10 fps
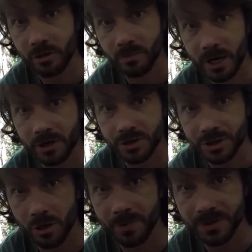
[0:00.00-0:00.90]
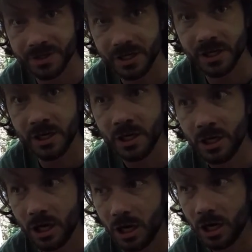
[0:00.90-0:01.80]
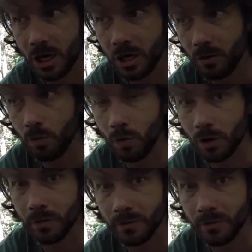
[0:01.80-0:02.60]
a microscope and see what are the